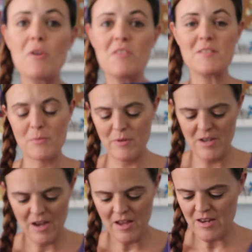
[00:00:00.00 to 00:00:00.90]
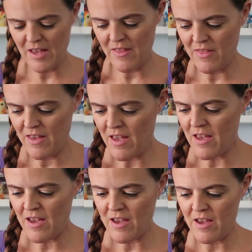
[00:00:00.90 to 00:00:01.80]
worn this one yet. And
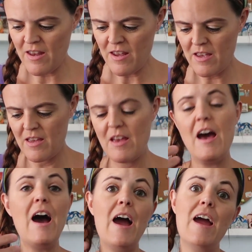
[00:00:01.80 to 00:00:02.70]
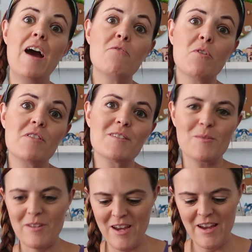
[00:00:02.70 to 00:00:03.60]
then I have worn
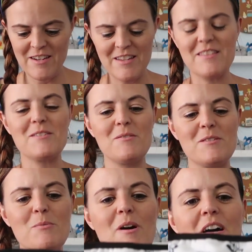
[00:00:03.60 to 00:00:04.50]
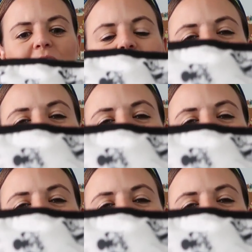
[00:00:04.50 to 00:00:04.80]
this one. I had to get this one as well